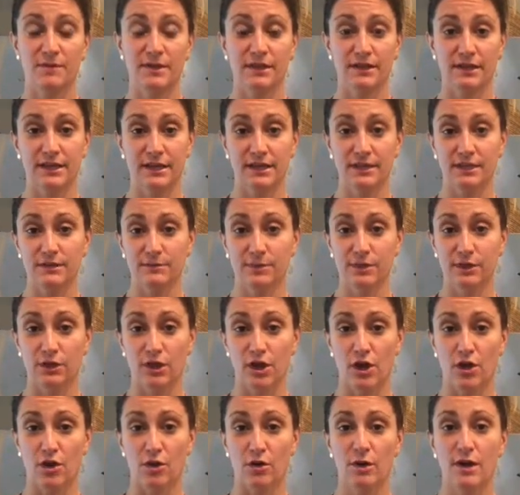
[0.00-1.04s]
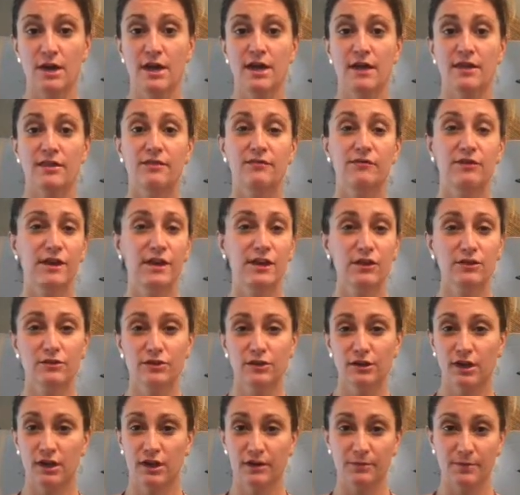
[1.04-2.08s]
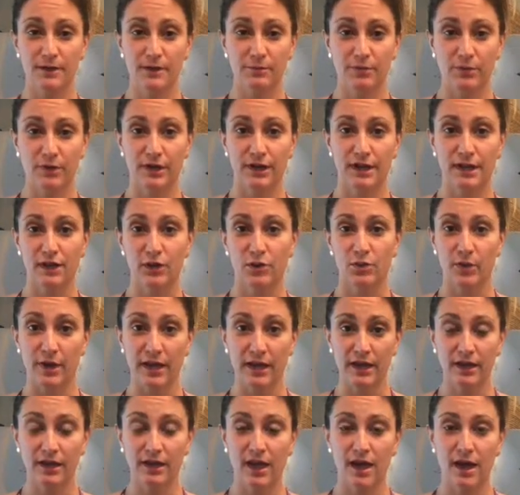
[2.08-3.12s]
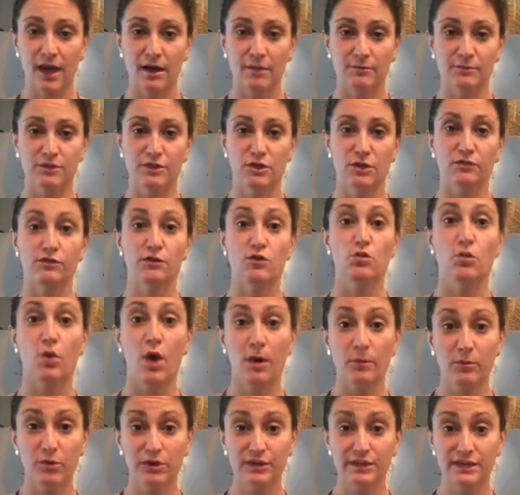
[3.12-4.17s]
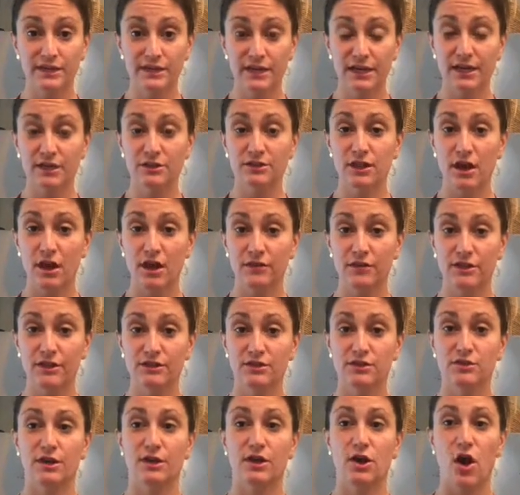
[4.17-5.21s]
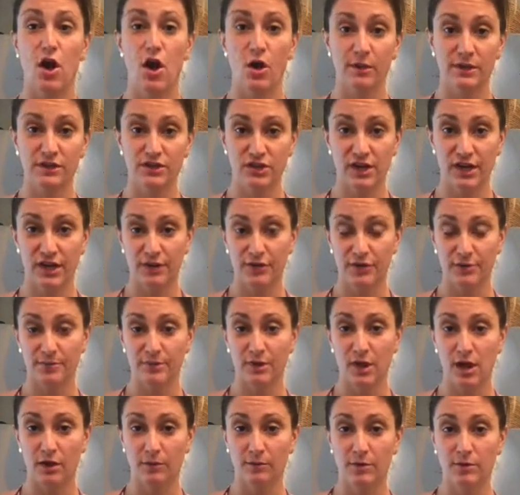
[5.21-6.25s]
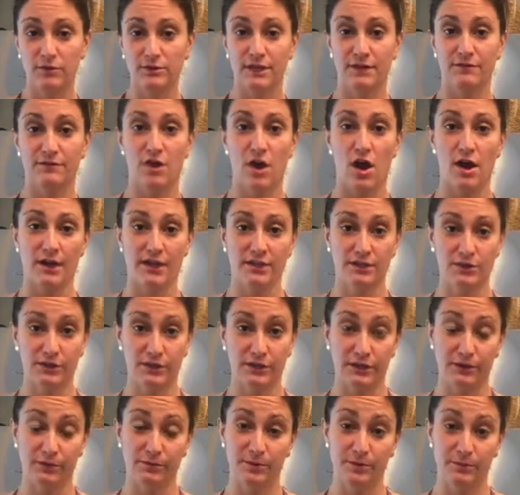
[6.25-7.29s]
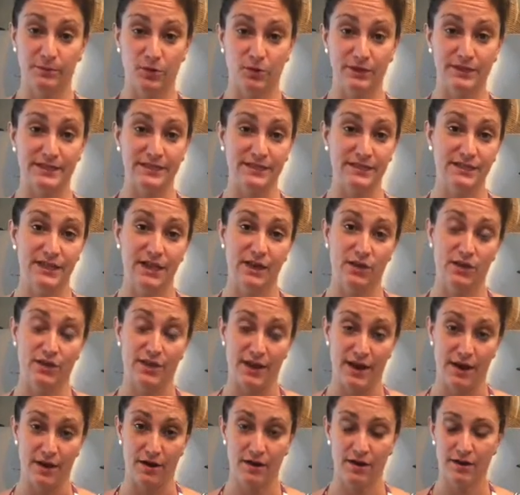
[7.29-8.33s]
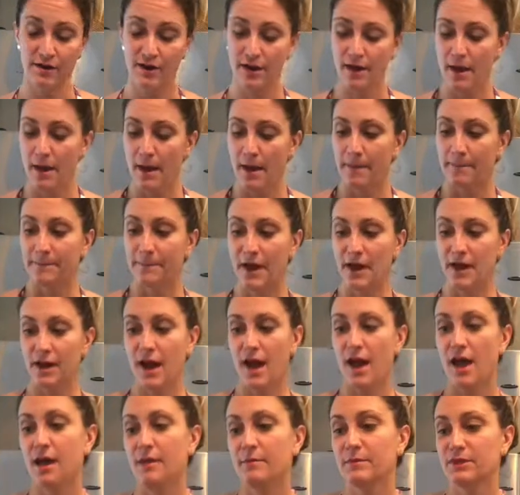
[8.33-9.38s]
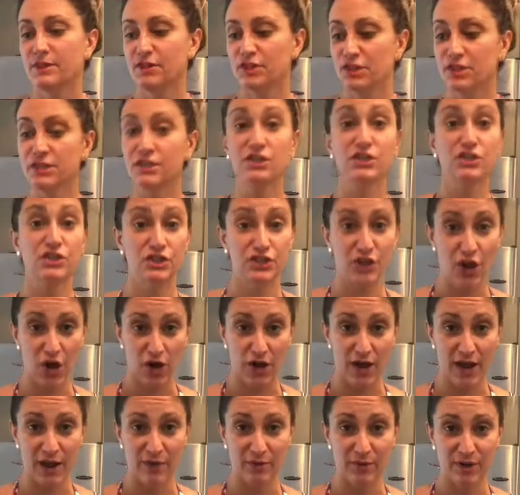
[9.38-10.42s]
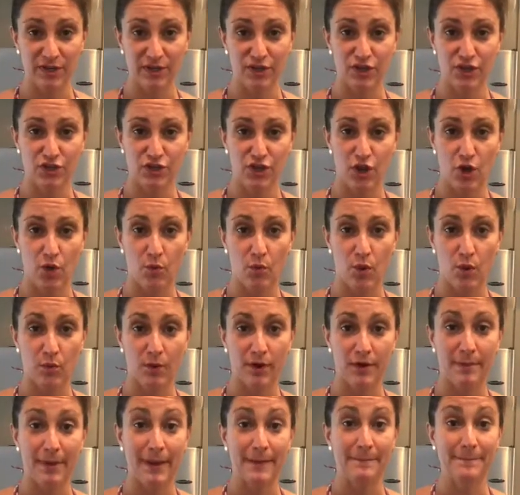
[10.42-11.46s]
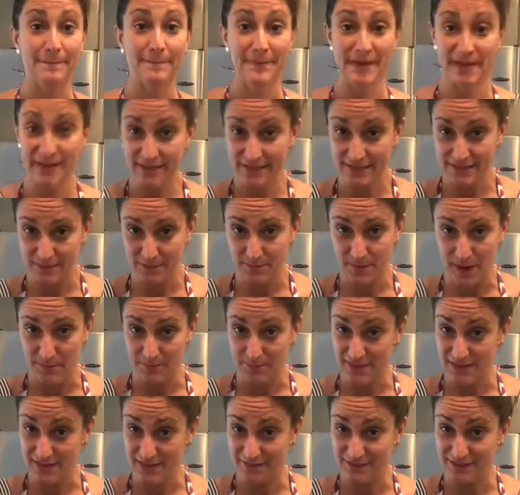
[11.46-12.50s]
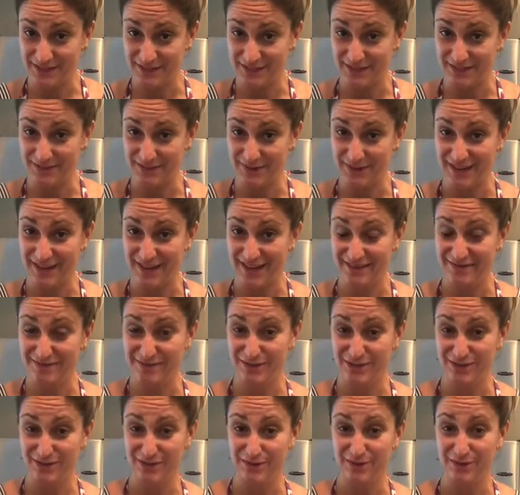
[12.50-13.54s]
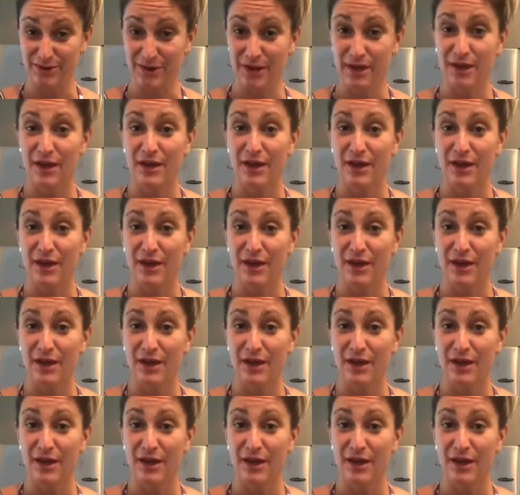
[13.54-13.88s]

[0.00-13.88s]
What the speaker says: the link is below. The videos are going to be pretty quick, so if you want more details on this, you can always check out the blog post. I've gone into a little bit more detail there. But just to start, I wanted to show what one of my biggest pet peeves is when it comes to